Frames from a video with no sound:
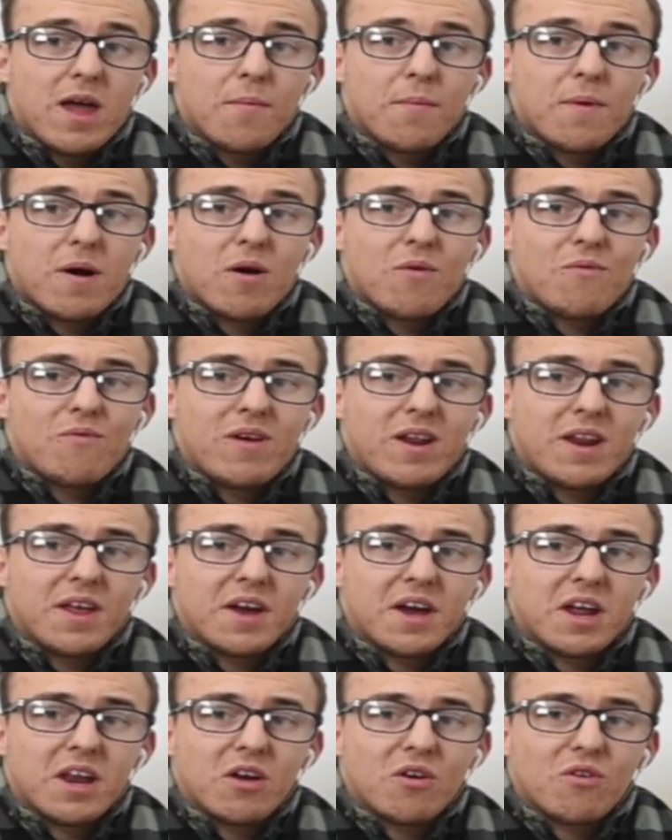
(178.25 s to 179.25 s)
but I'm
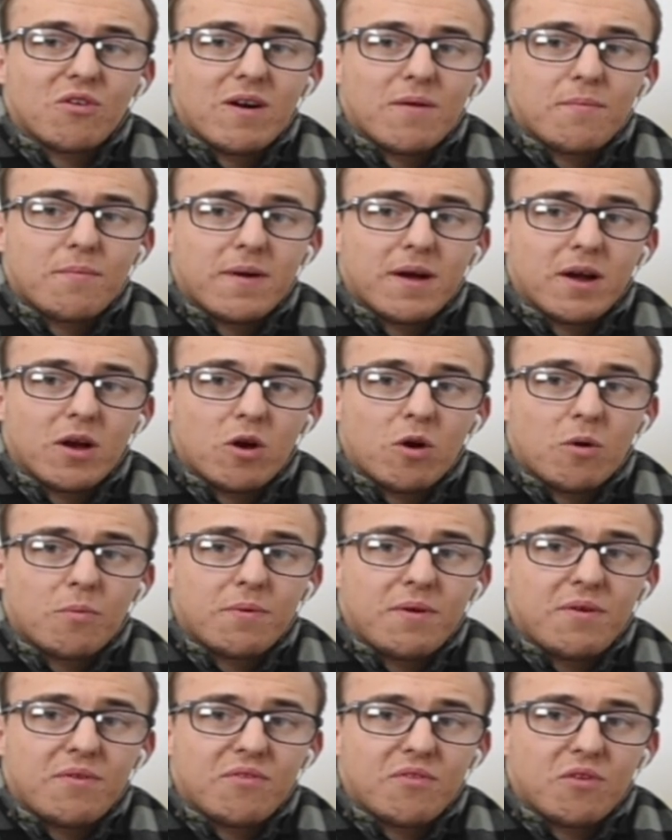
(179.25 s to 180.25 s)
really going to grab my
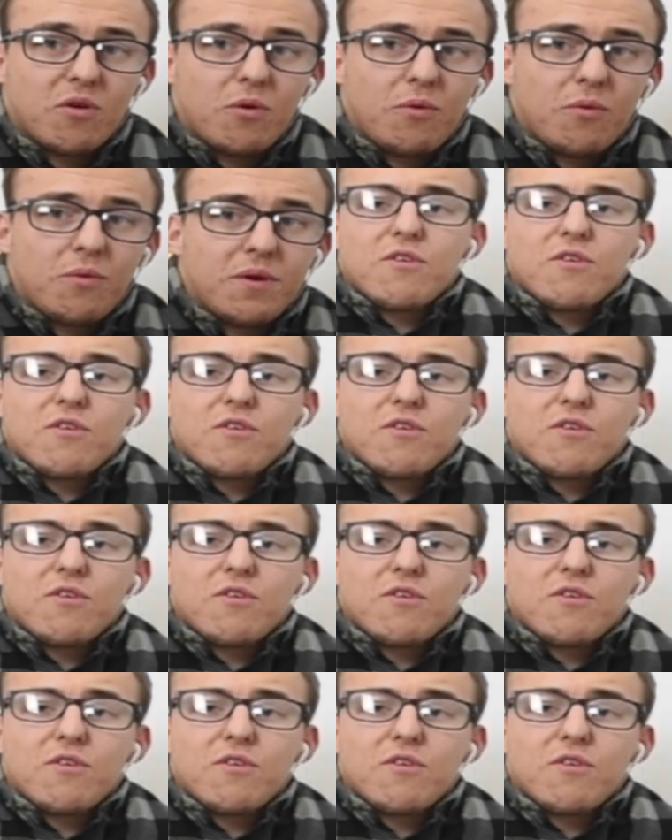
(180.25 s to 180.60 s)
copy soon.